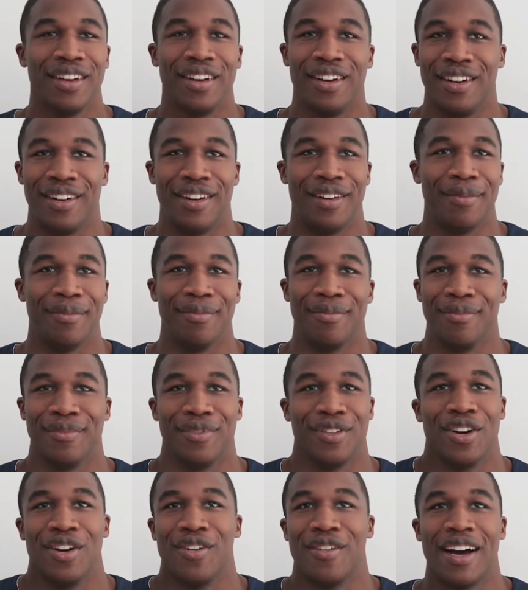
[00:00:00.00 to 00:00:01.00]

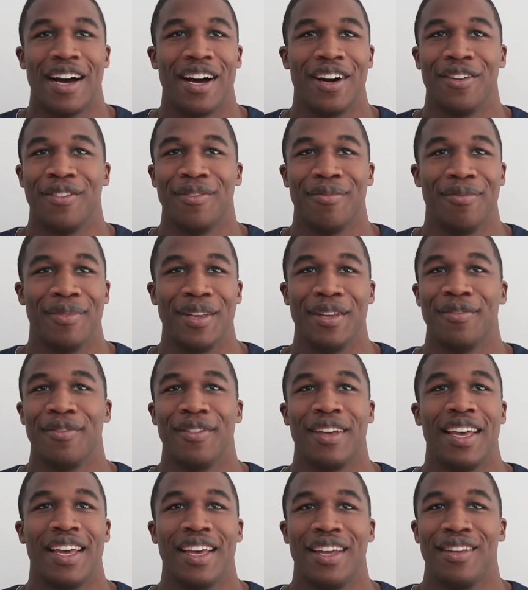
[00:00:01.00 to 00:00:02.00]
um, go out and meet
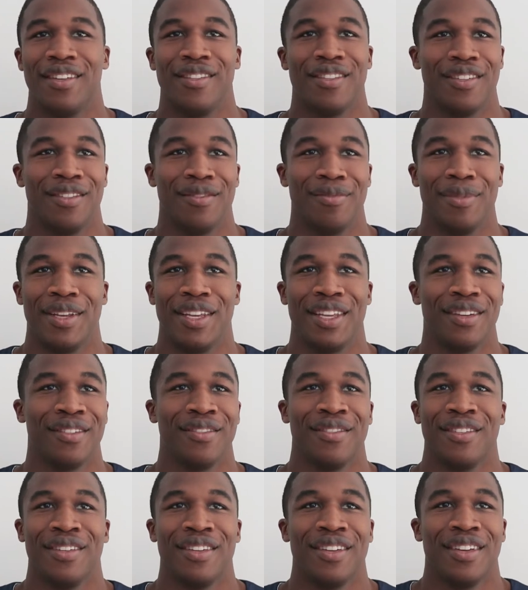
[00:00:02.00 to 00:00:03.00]
fans and
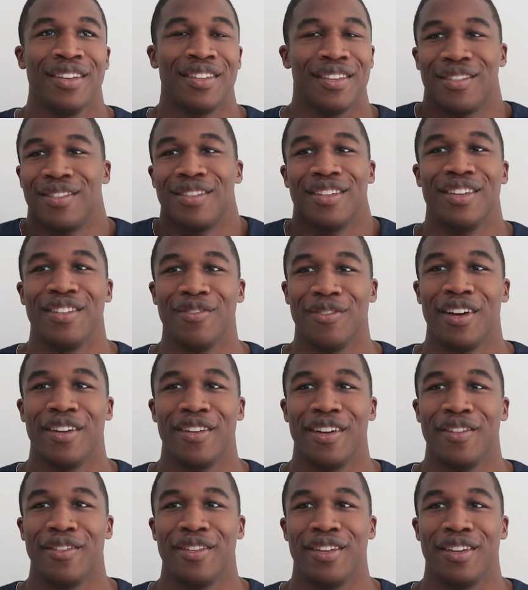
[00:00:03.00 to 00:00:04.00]
meet, just see what
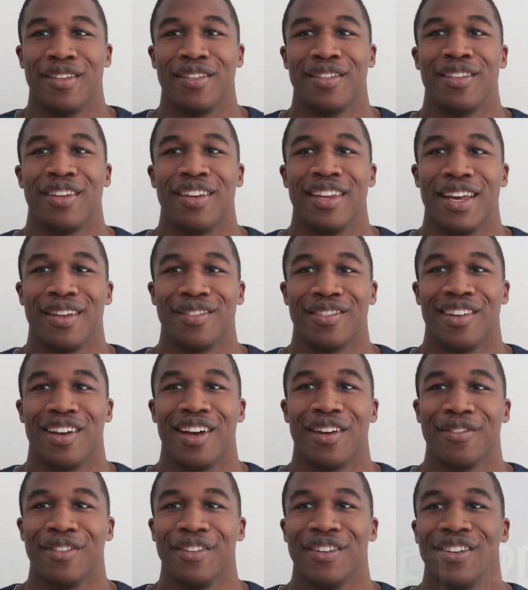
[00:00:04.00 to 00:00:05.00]
everything the city has to
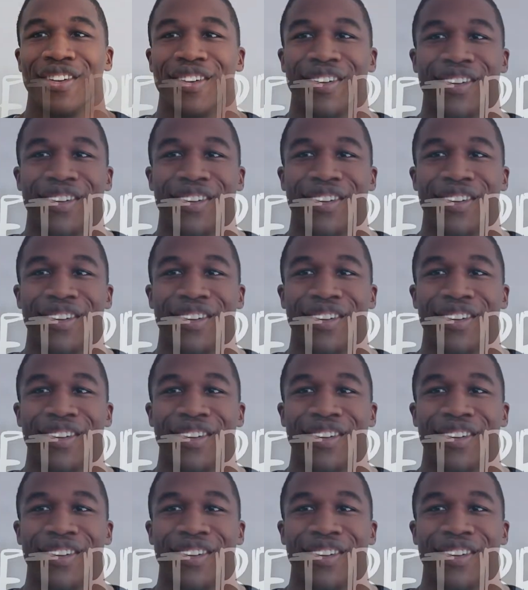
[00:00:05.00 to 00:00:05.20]
offer.